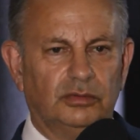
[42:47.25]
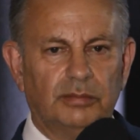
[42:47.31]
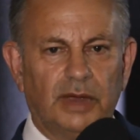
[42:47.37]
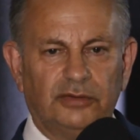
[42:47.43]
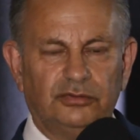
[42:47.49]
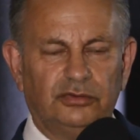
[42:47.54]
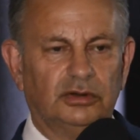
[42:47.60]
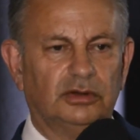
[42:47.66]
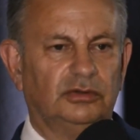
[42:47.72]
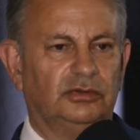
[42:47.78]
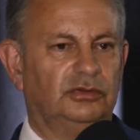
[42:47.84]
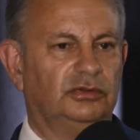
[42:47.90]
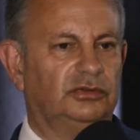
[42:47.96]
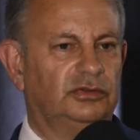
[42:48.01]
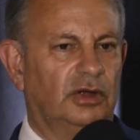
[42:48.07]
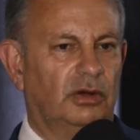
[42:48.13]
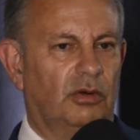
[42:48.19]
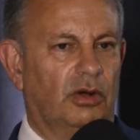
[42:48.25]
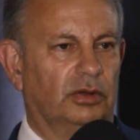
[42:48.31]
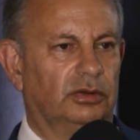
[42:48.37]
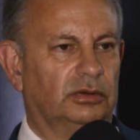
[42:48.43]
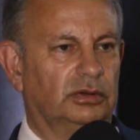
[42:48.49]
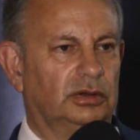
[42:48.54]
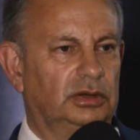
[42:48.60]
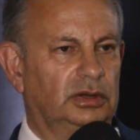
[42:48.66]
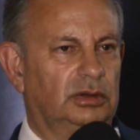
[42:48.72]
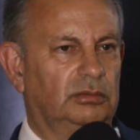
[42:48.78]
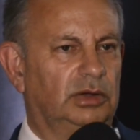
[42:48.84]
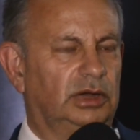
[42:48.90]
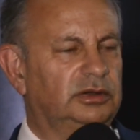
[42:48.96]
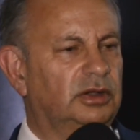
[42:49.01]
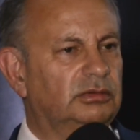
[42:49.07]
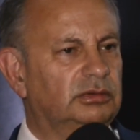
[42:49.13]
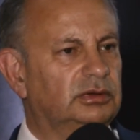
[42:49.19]
the massacres and so on, but
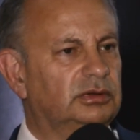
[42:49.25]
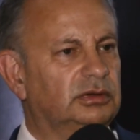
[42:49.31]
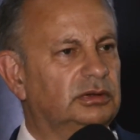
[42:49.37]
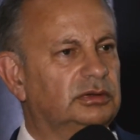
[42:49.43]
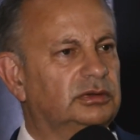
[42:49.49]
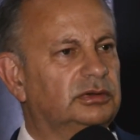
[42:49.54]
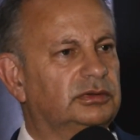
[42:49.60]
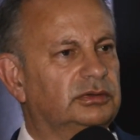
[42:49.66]
I don't